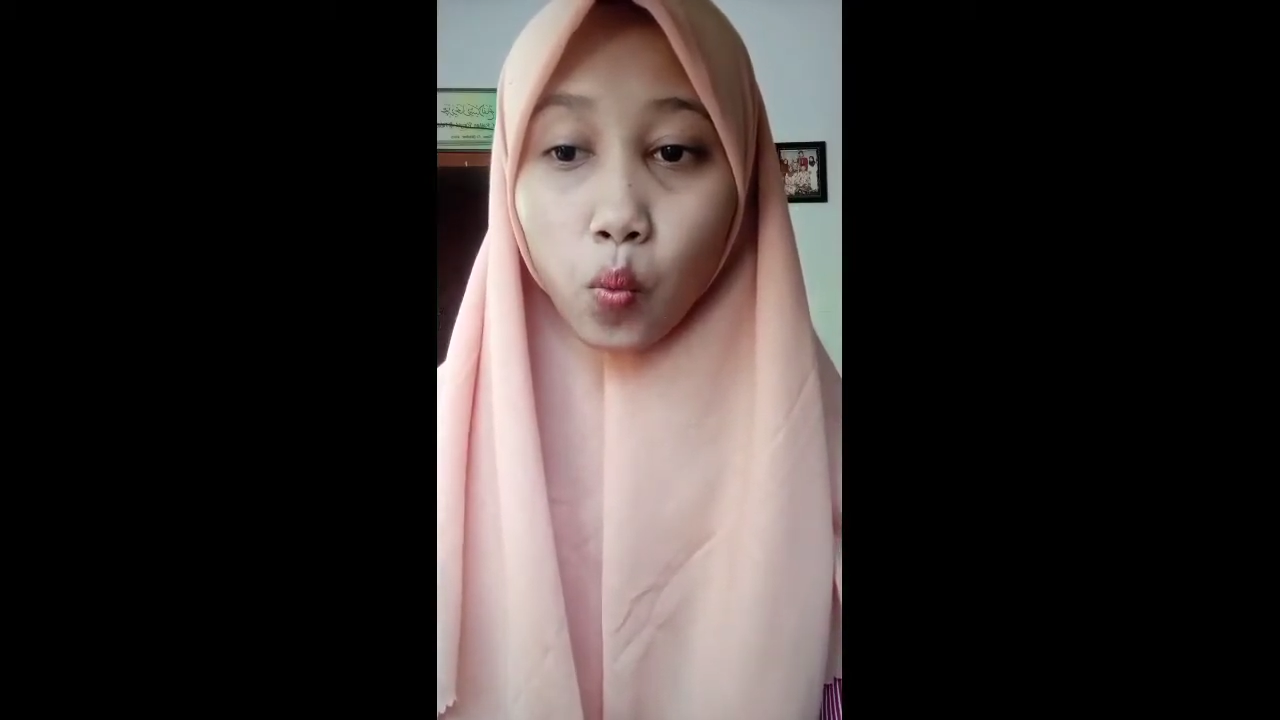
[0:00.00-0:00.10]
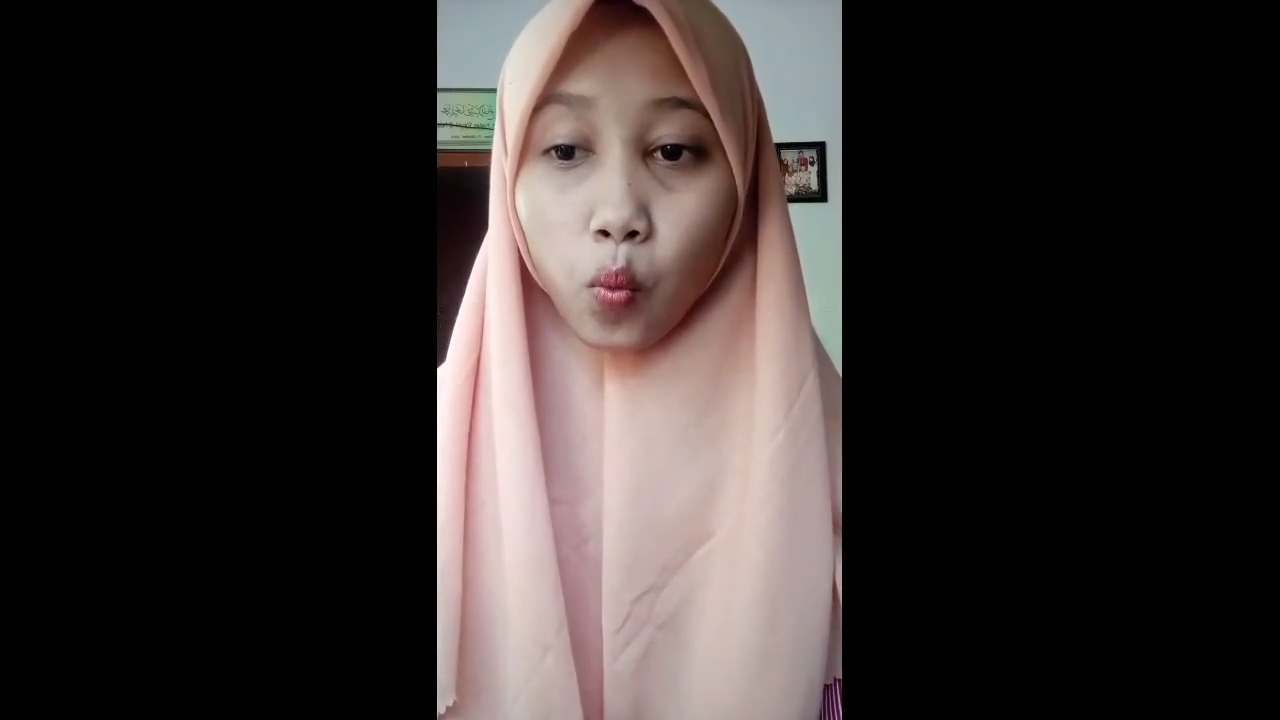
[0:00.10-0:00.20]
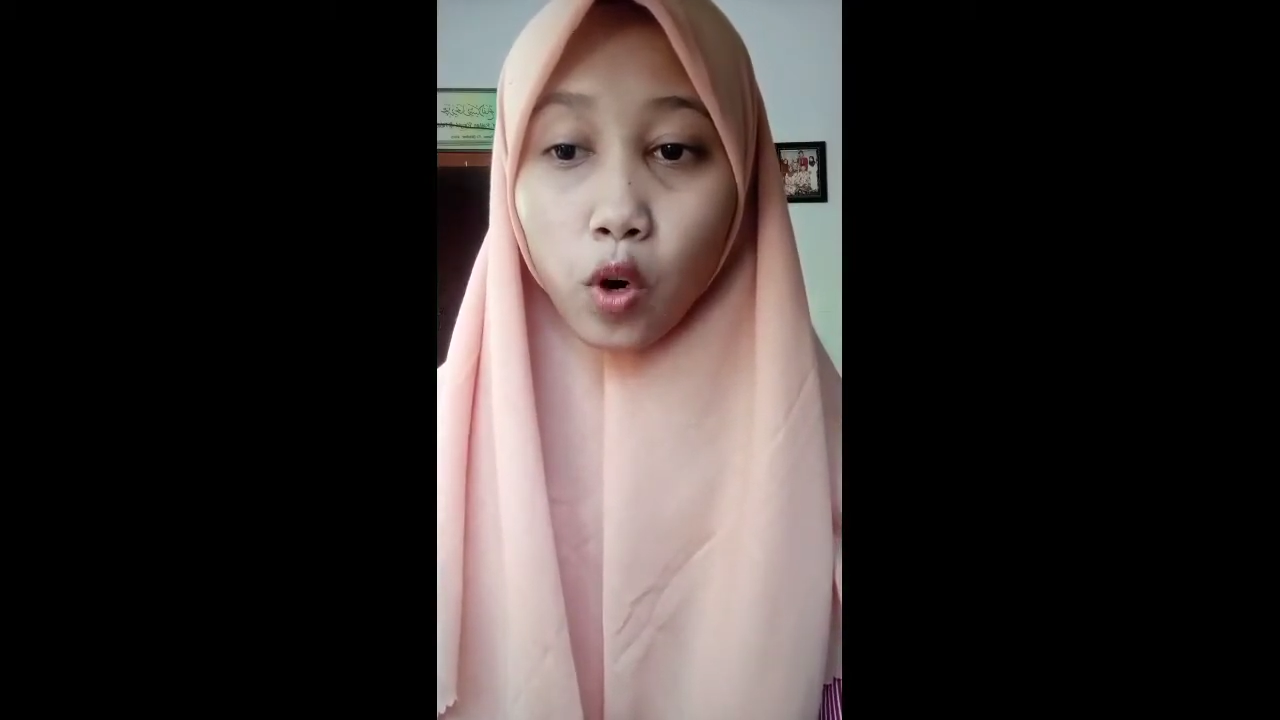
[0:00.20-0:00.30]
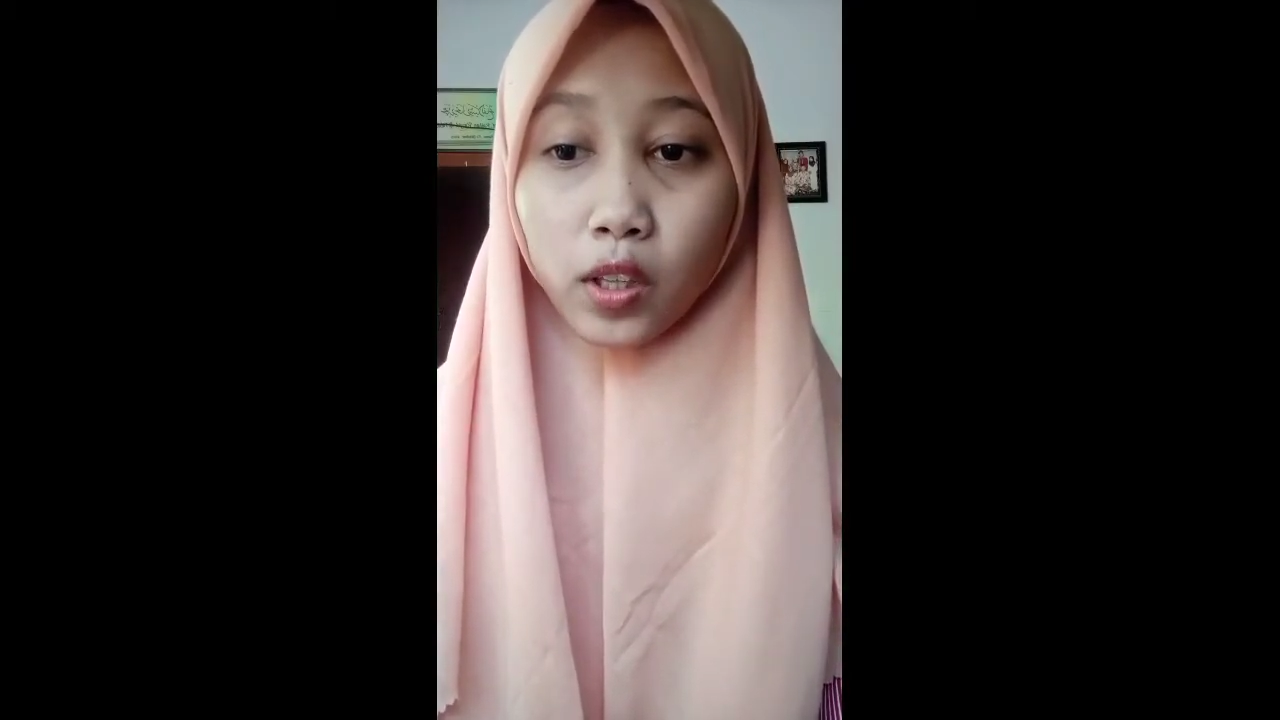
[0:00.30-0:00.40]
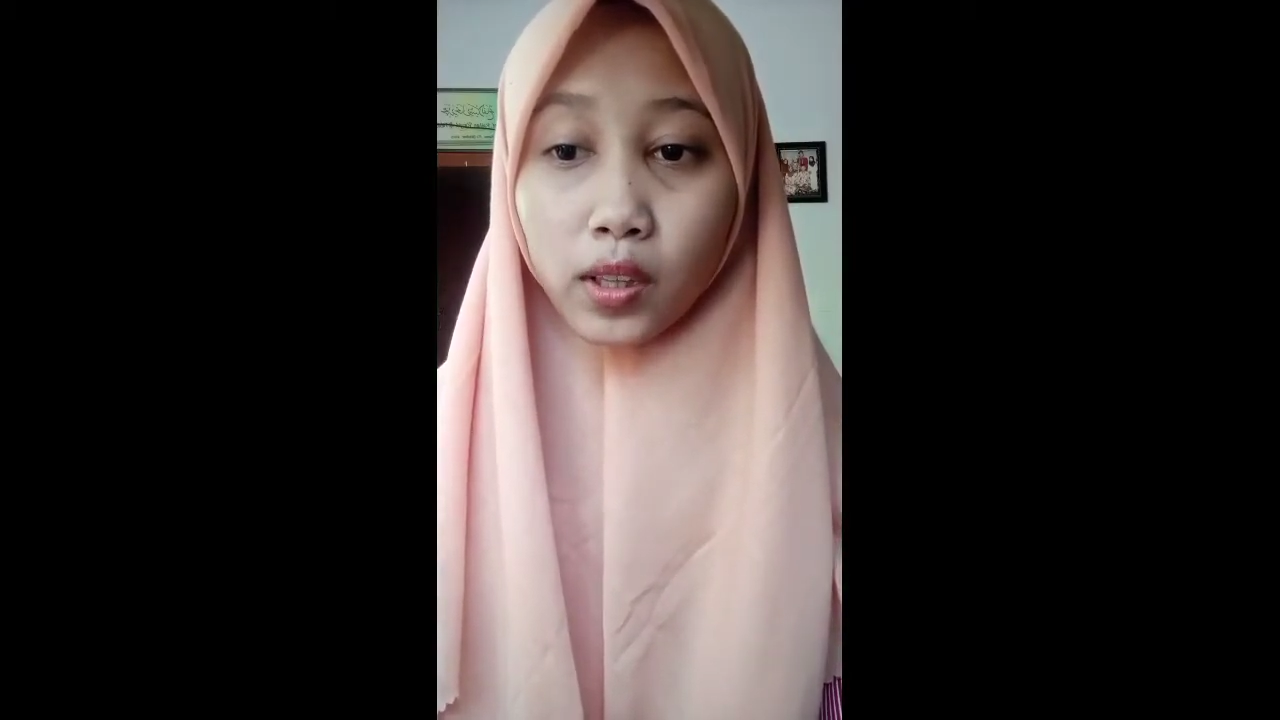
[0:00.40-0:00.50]

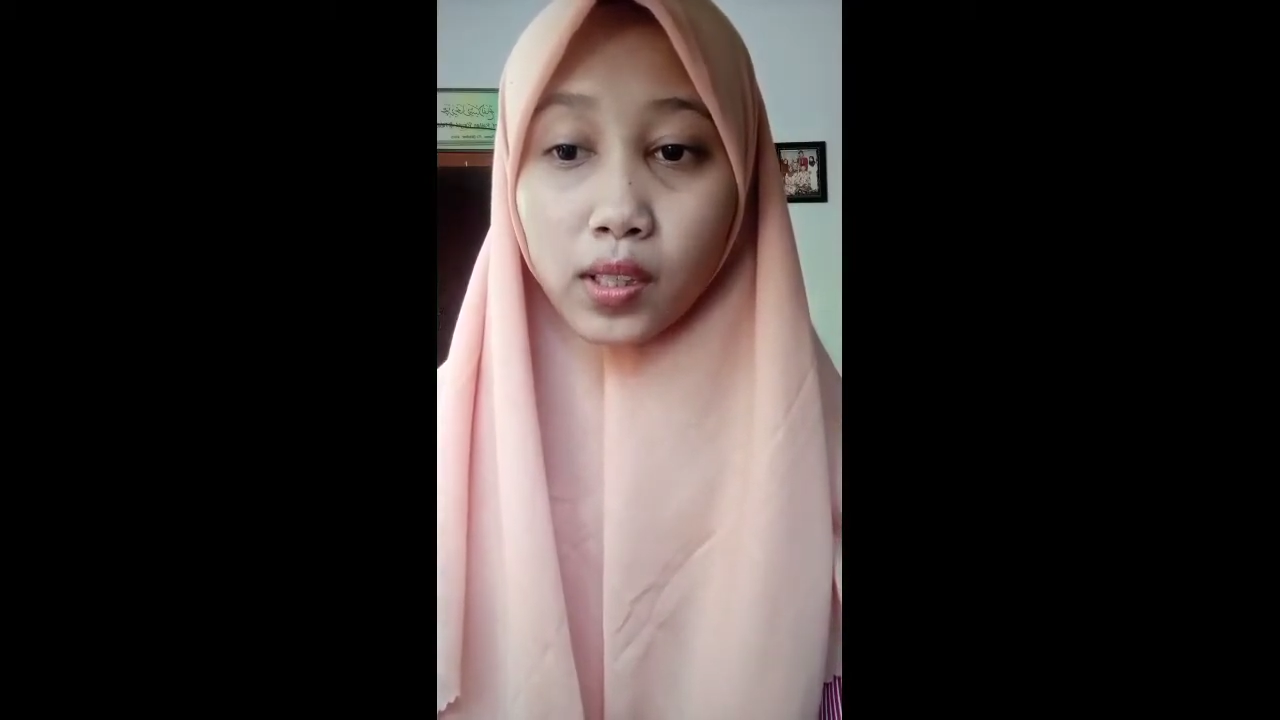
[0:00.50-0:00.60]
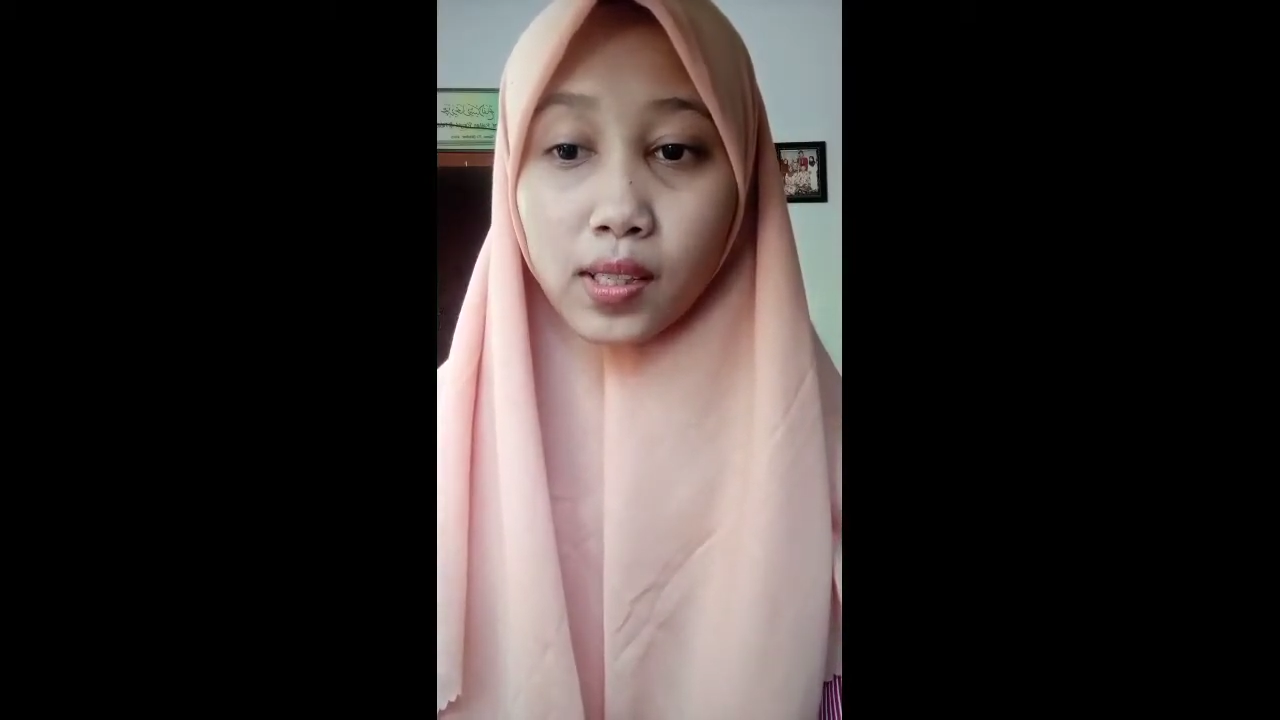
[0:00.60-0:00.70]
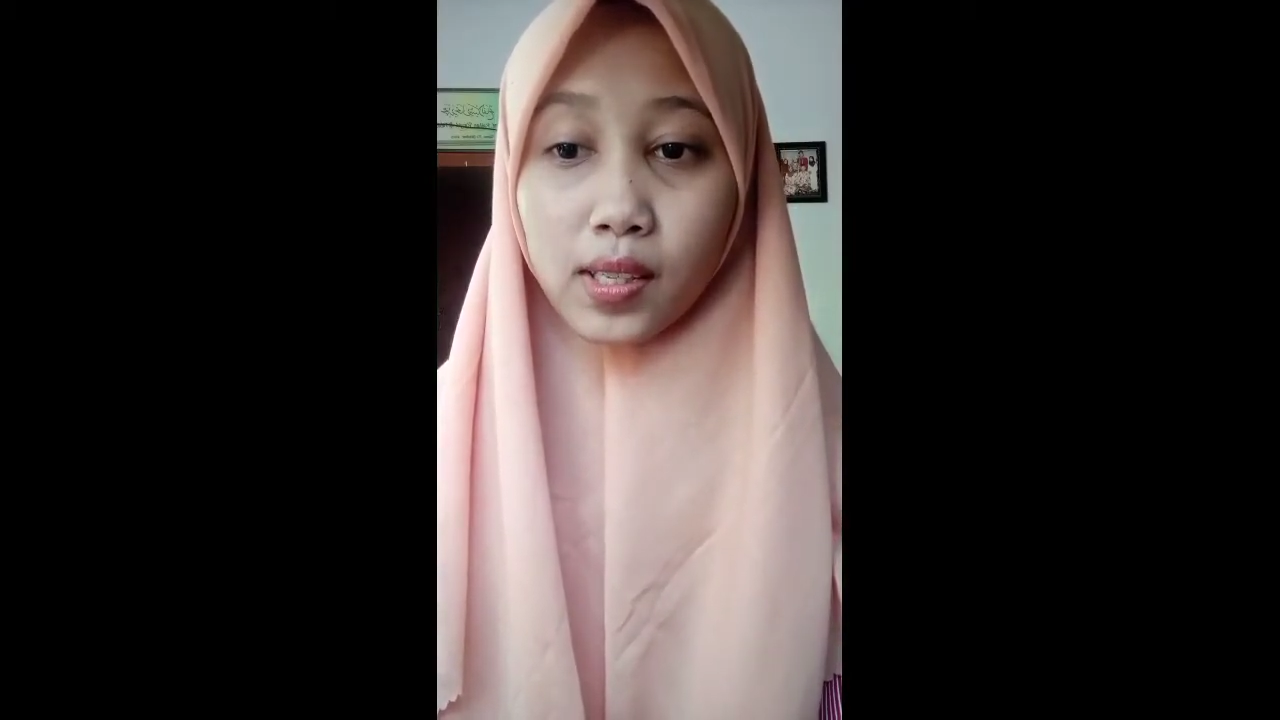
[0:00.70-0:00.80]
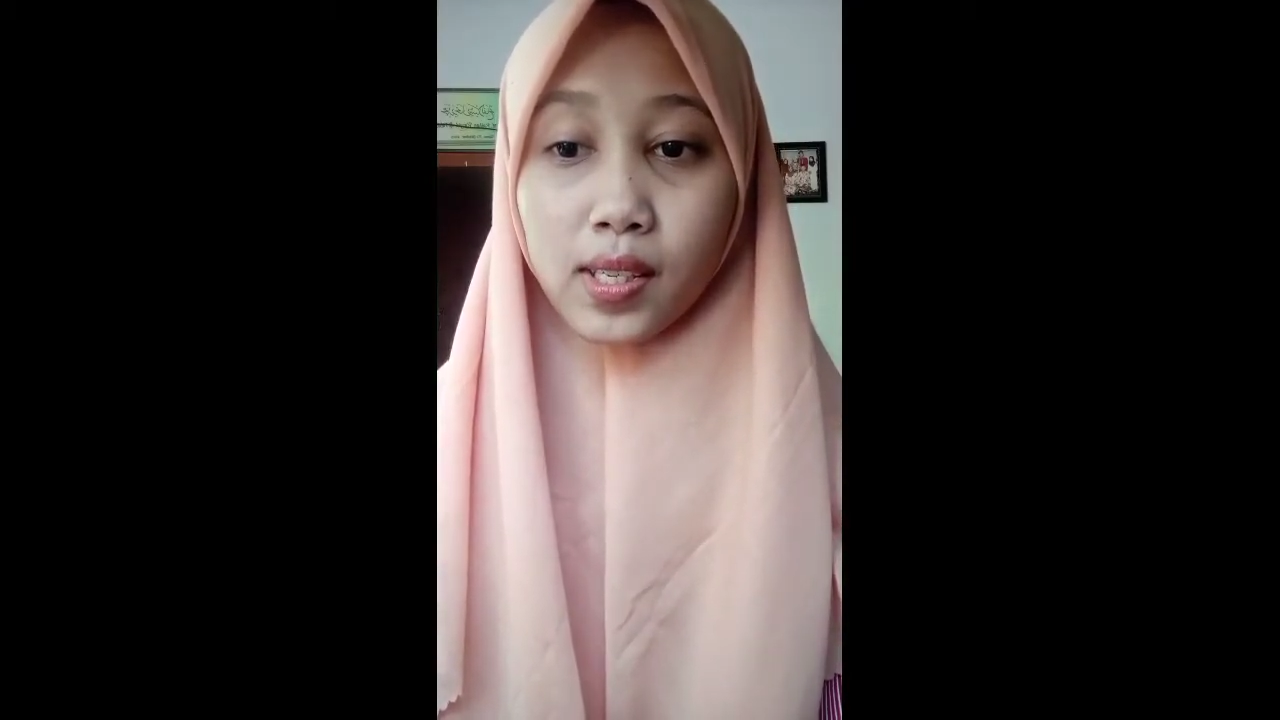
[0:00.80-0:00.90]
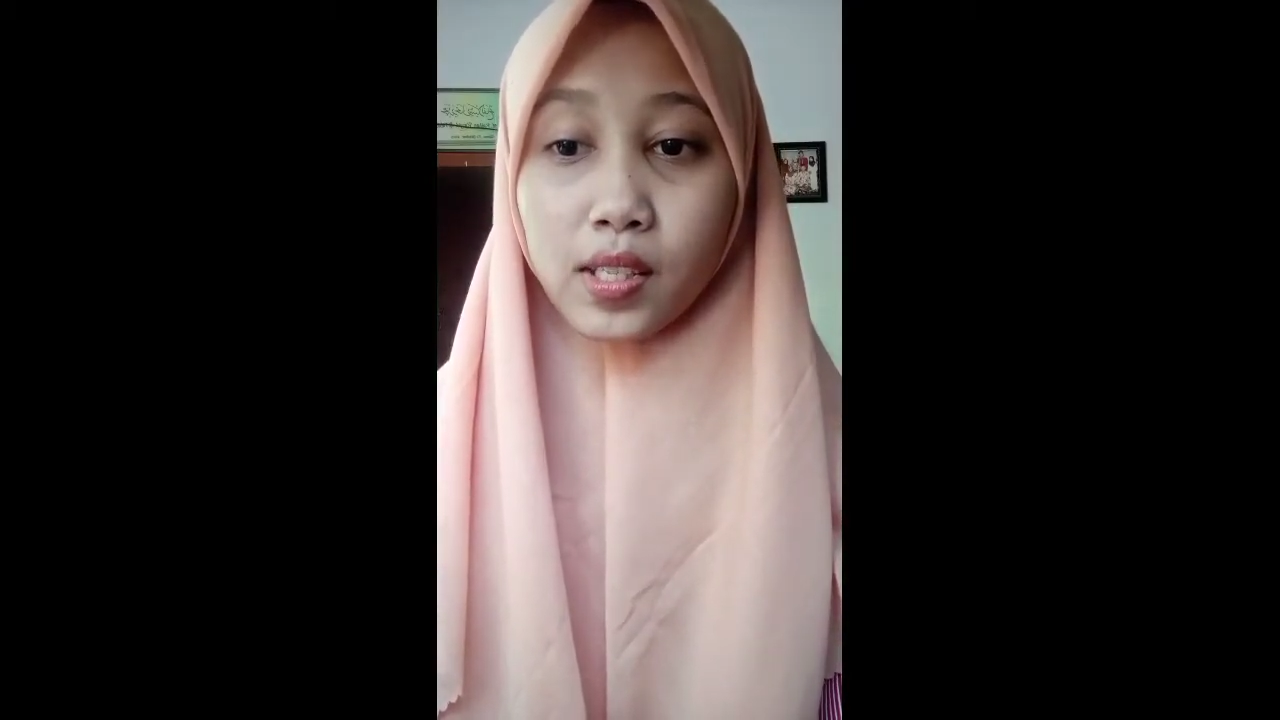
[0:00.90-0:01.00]
what
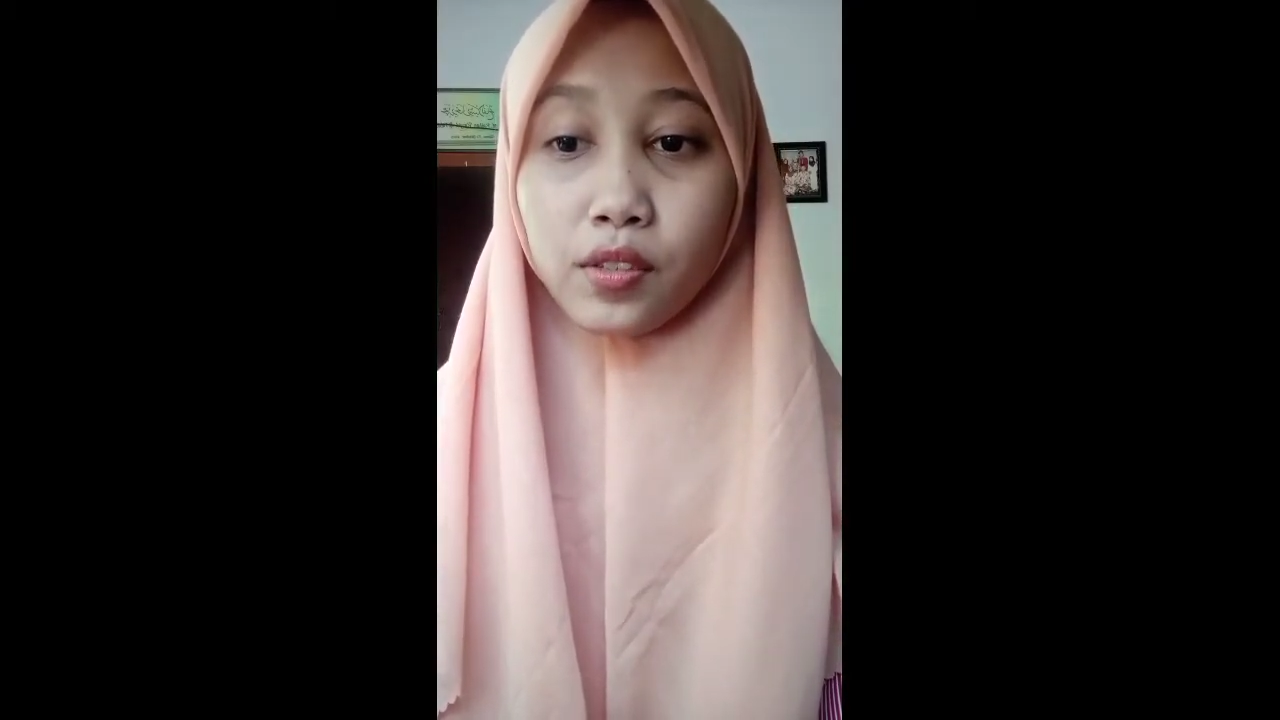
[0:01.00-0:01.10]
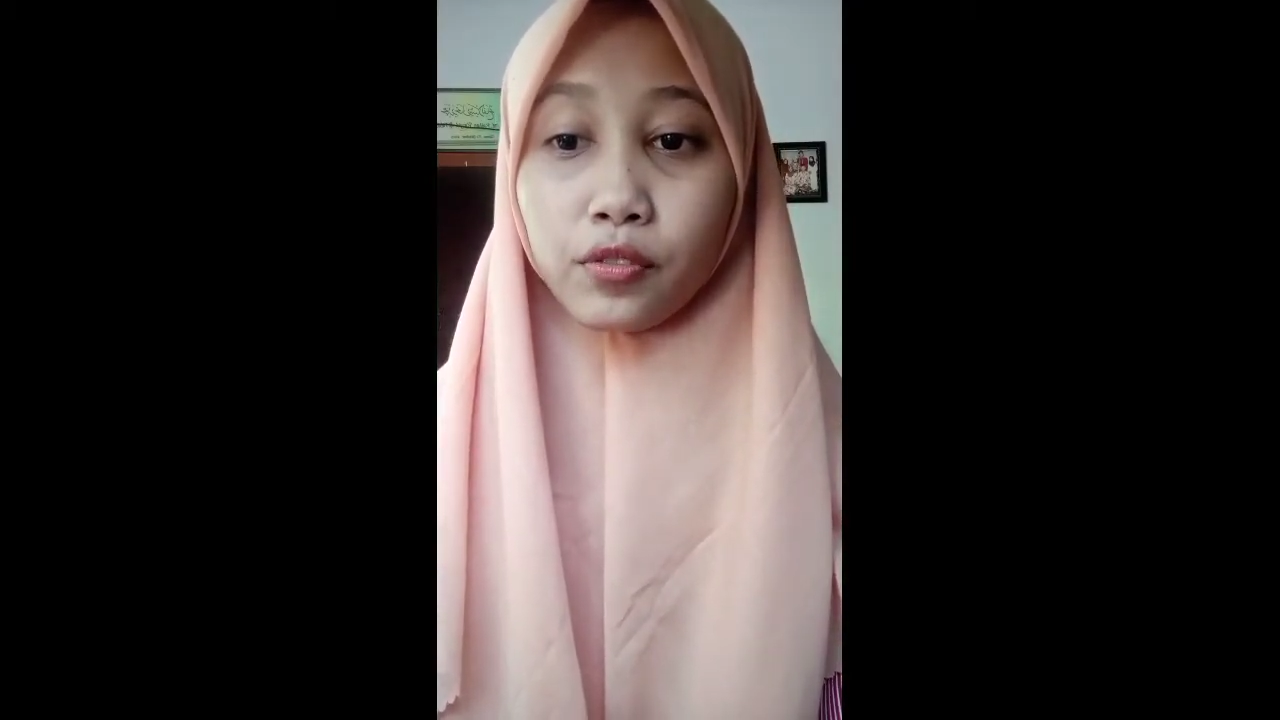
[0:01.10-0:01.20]
is the